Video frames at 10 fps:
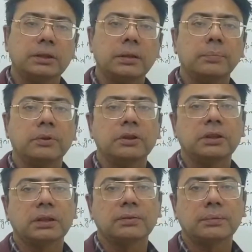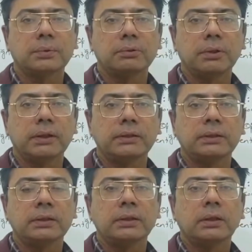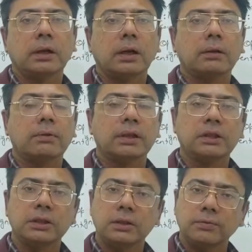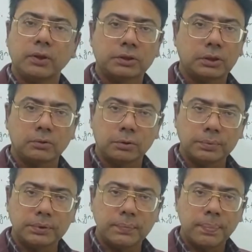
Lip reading: in the position of substituents, or variation of functional groups.